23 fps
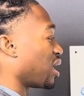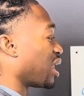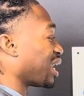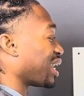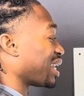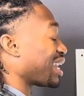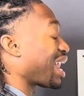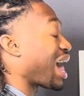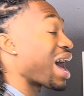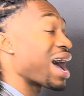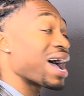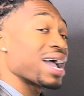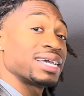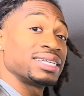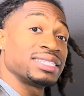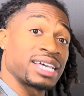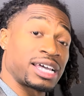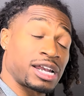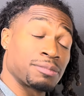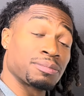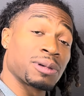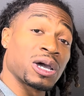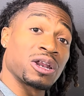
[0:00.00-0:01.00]
line
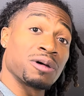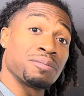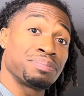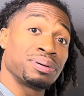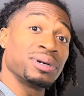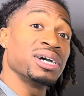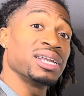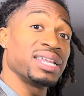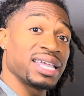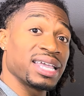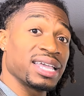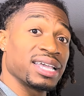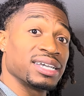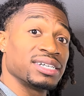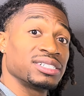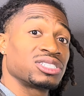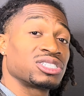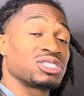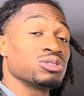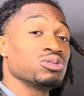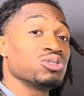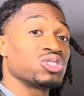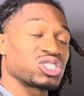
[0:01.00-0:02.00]
that I'm gonna put in
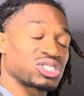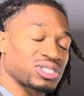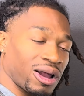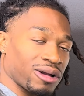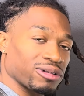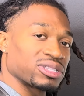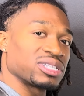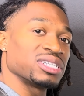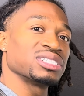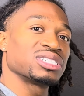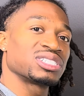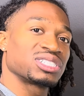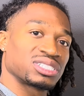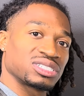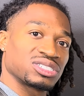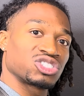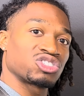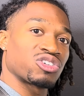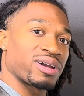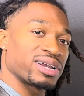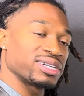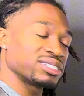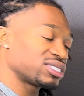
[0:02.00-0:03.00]
to start this
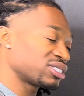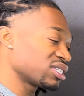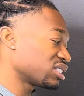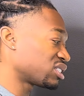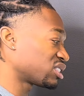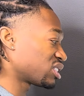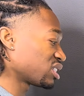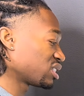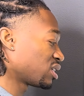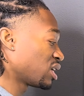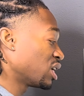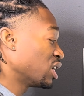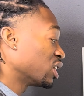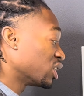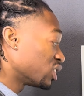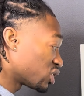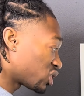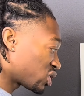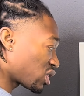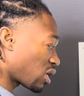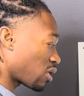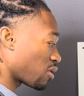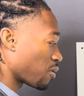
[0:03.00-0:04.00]
transition.
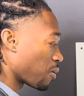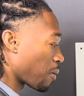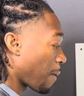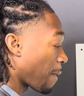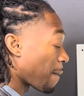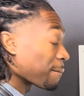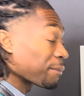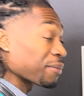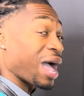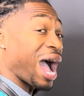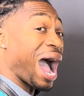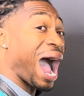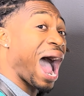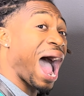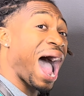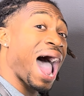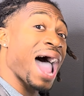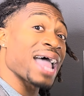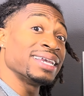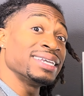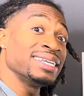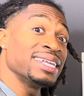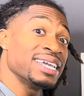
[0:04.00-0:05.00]
So
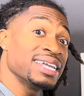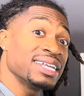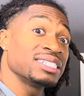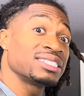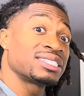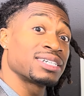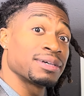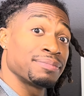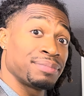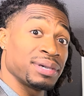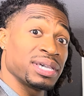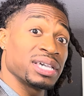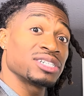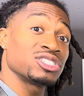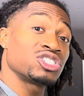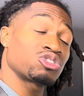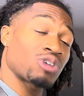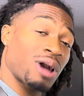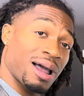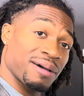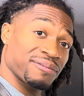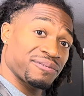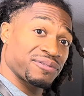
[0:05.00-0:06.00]
I need it to be a
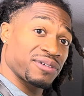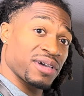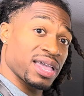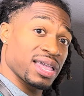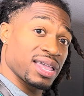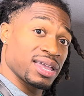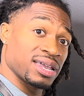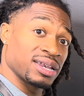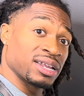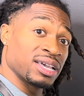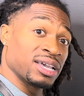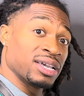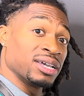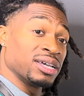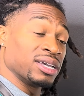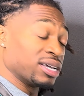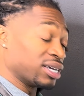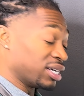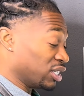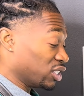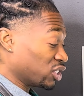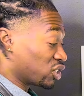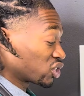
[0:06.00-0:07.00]
drop fade.
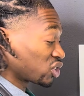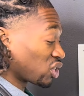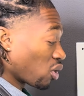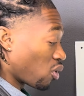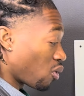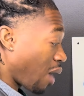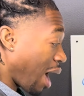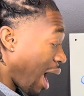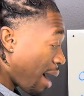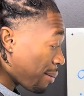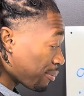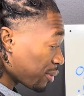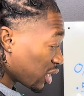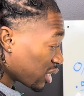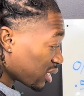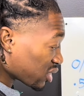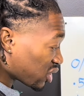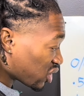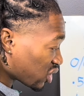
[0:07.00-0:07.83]
So I'm gonna